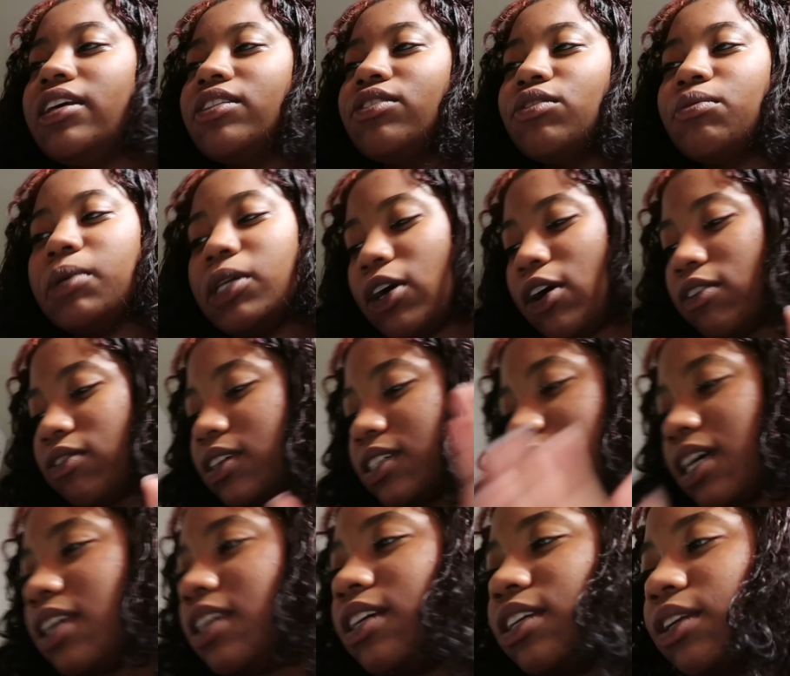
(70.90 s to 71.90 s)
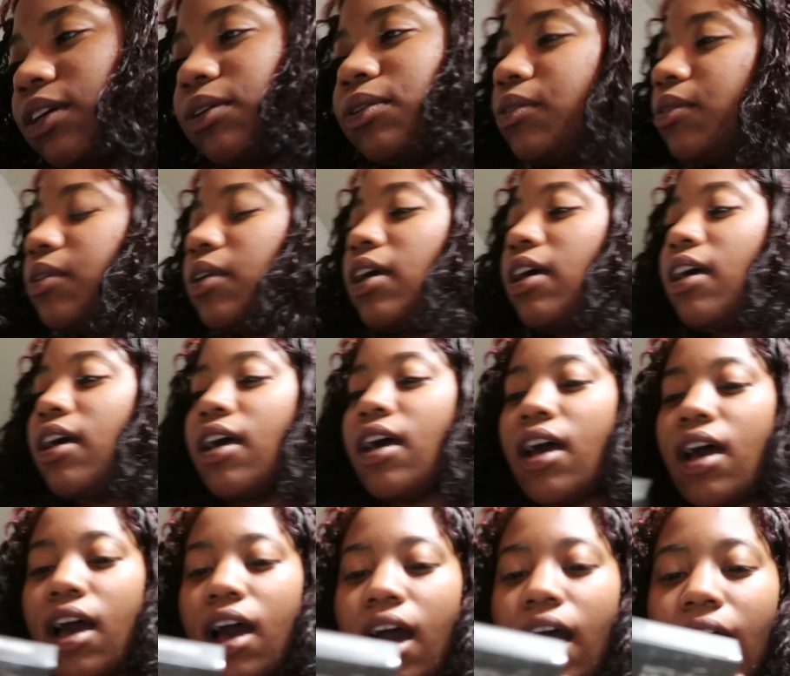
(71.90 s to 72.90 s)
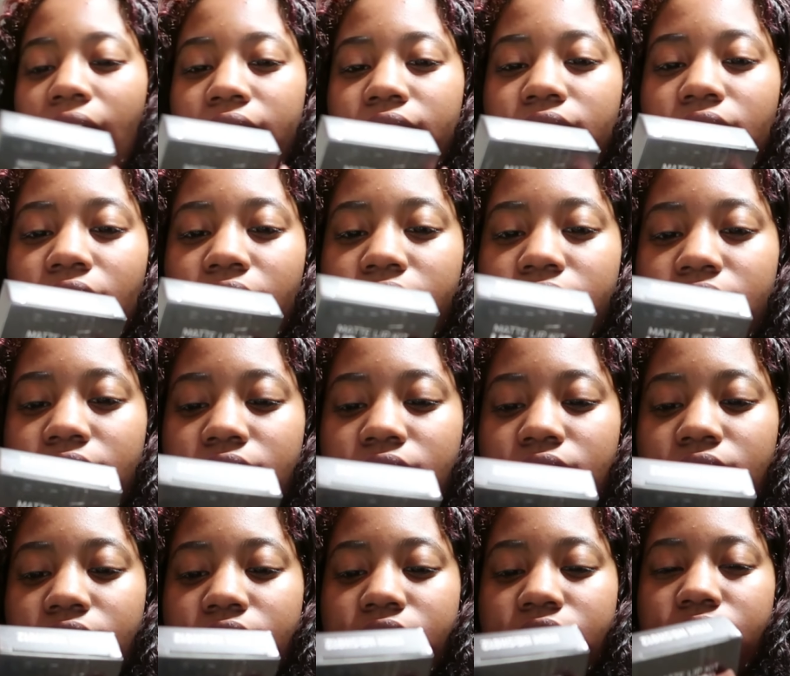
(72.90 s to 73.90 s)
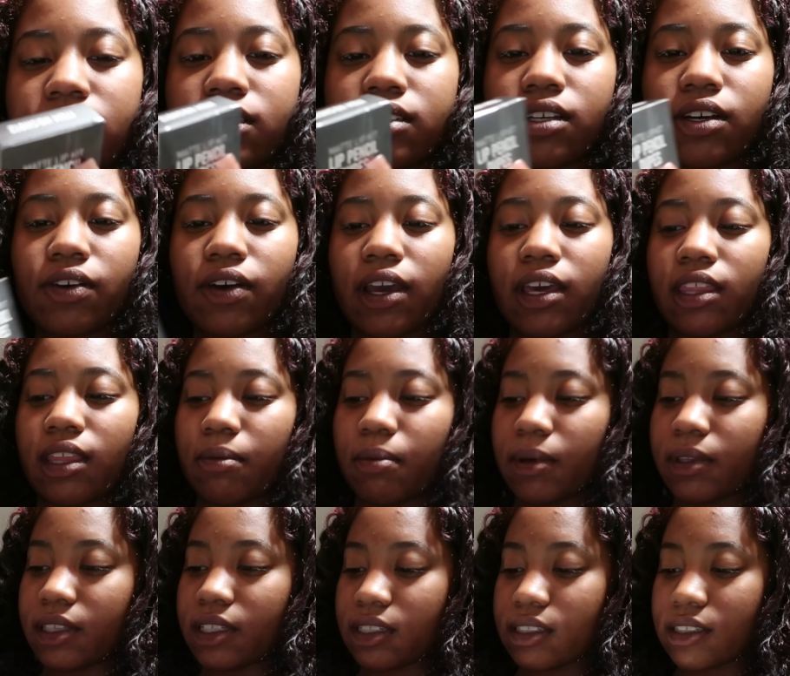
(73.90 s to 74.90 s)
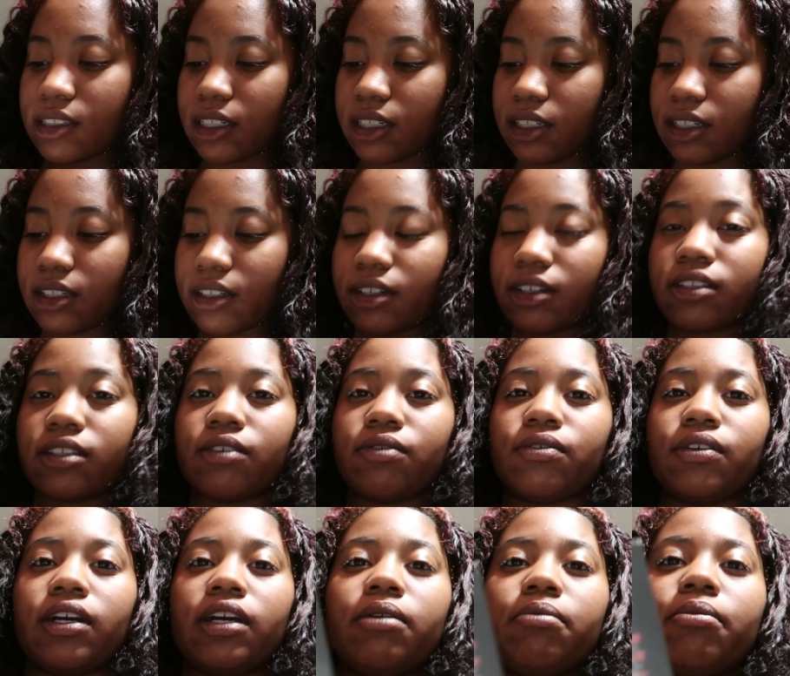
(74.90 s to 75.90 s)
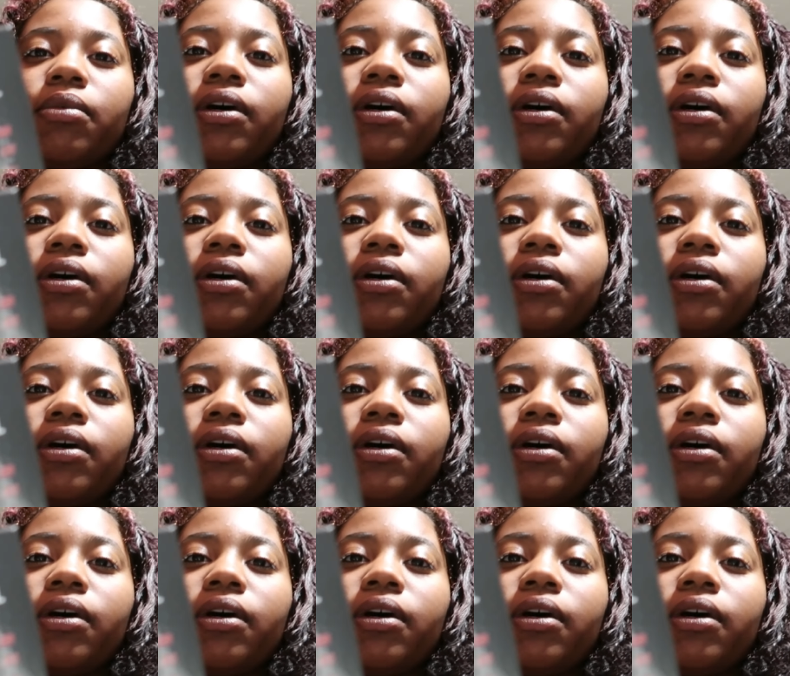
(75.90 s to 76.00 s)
threw me off because I didn't know. I got these, okay, they put the sticker on the front,